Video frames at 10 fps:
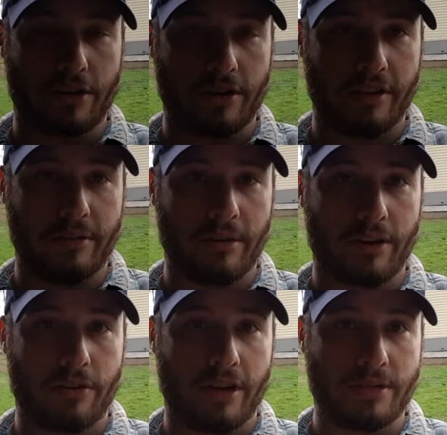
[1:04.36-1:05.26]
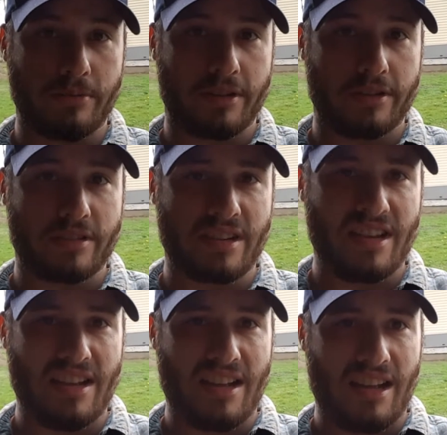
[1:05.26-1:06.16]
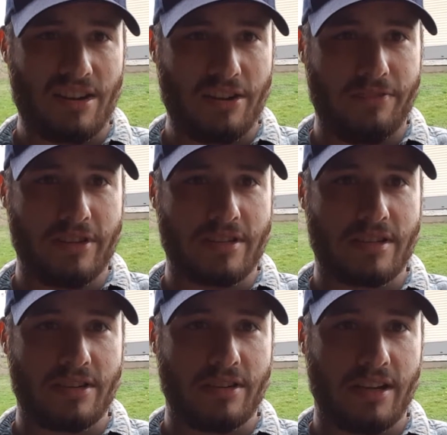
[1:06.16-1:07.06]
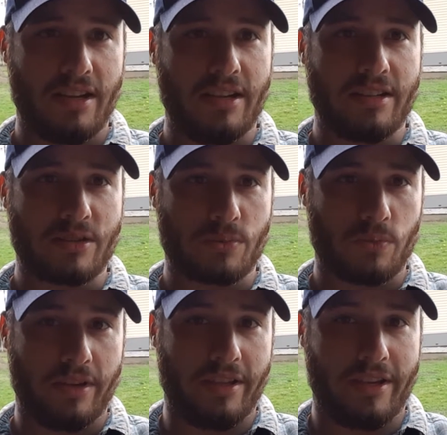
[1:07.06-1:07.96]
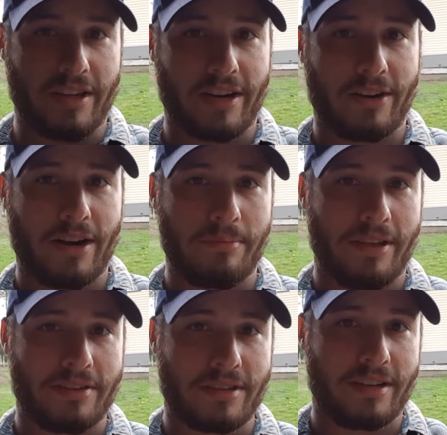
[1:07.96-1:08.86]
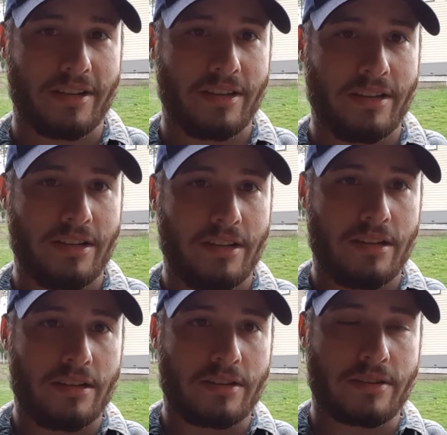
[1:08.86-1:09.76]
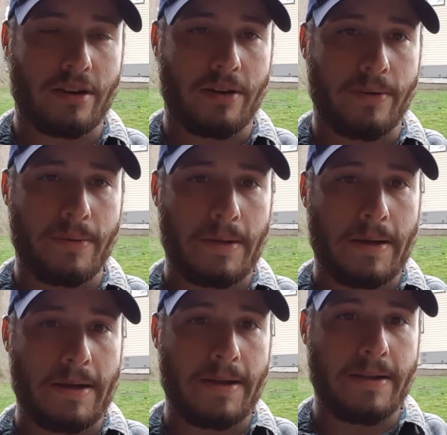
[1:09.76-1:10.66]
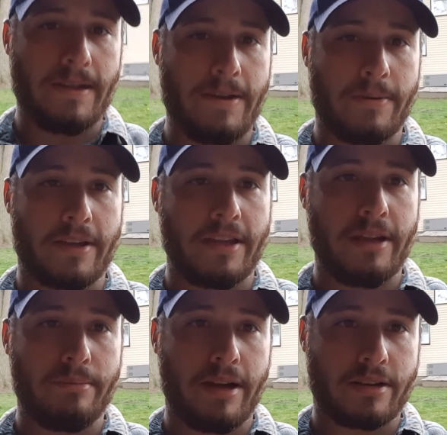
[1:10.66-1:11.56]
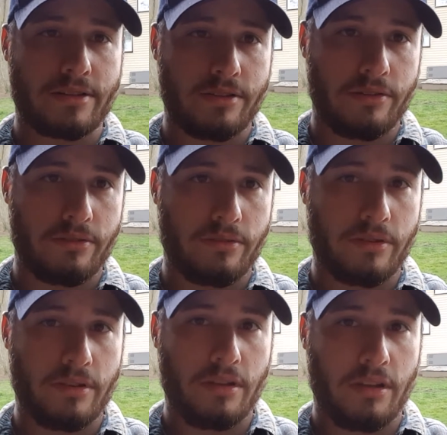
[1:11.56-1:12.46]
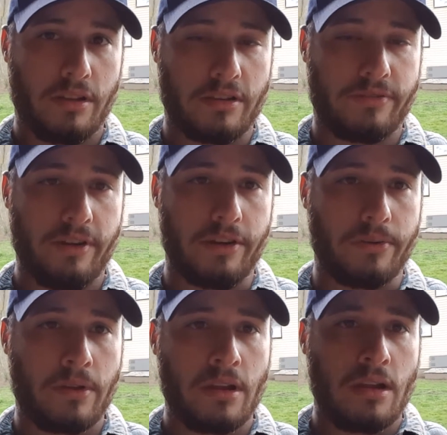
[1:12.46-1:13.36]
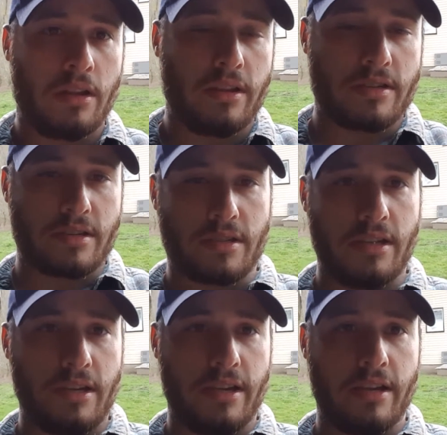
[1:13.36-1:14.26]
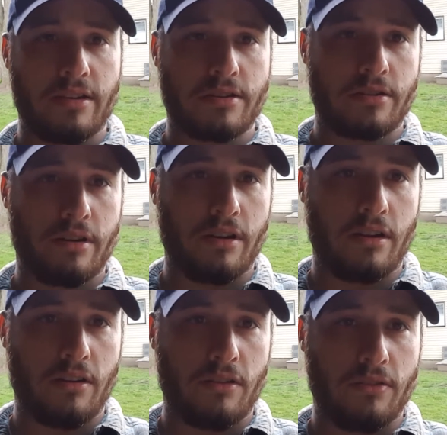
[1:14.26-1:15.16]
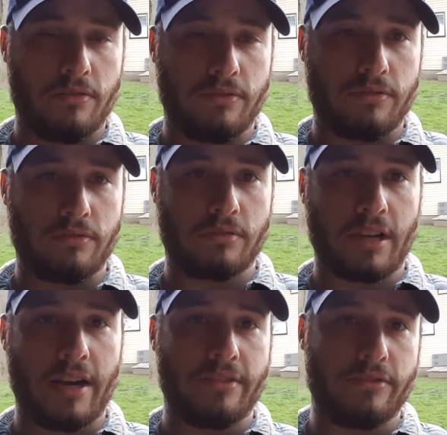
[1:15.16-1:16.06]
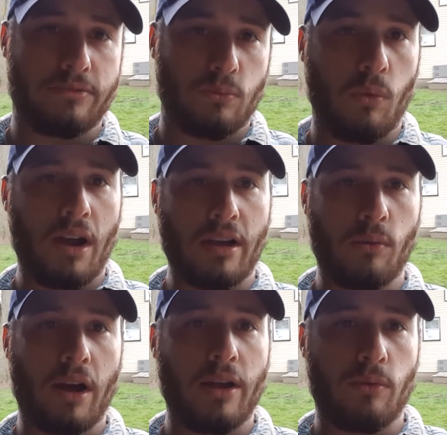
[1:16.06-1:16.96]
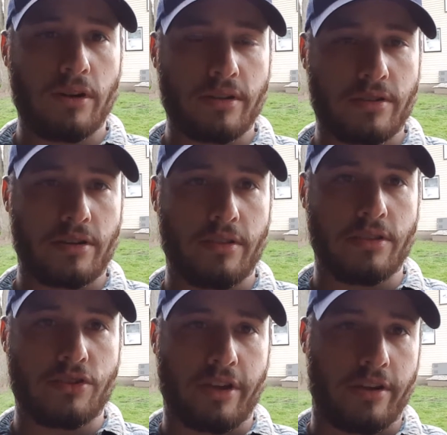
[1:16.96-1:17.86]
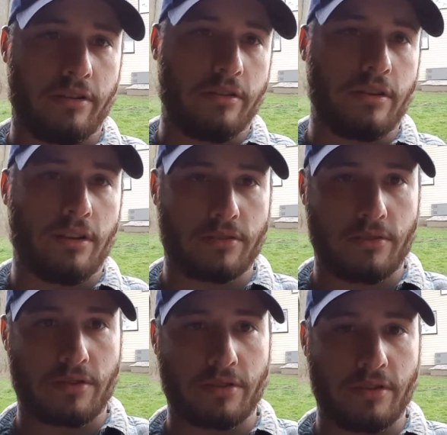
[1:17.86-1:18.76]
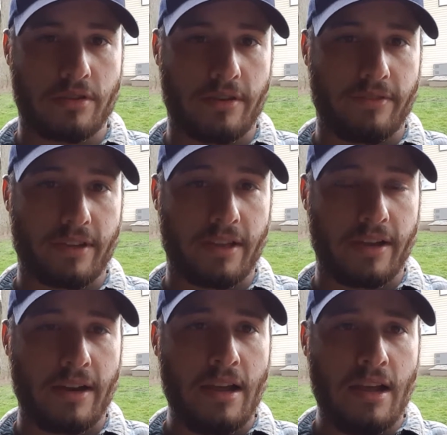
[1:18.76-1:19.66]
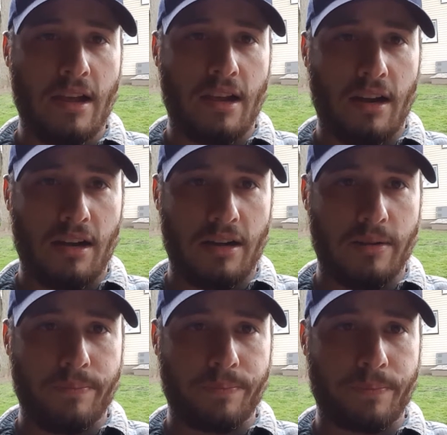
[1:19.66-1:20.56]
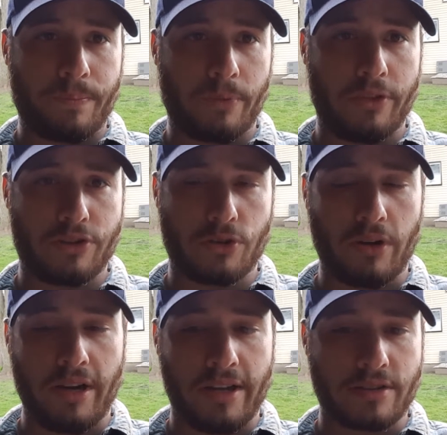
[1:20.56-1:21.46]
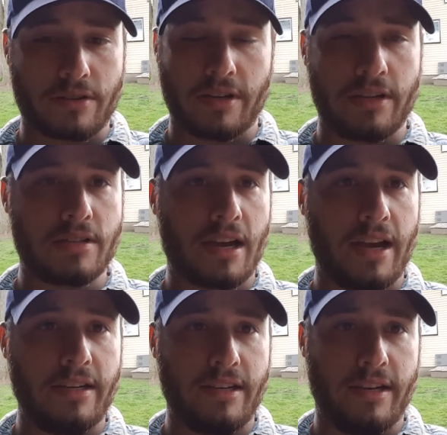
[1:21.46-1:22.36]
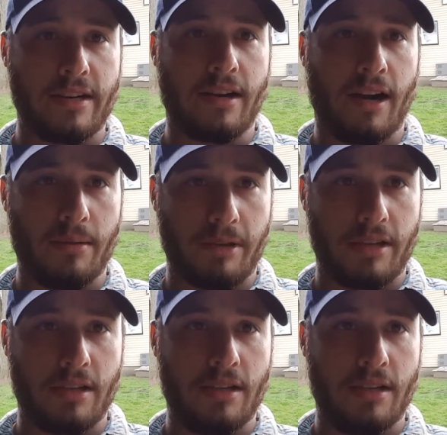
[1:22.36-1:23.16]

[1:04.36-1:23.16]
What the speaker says: currently in my garage because I don't know if you can see or not, it's really kind of crappy outside. So, anyway, getting back to this video. This is the history of kind of why I wanted to start this channel and all sorts of good stuff like that. The short answer is I needed a hobby.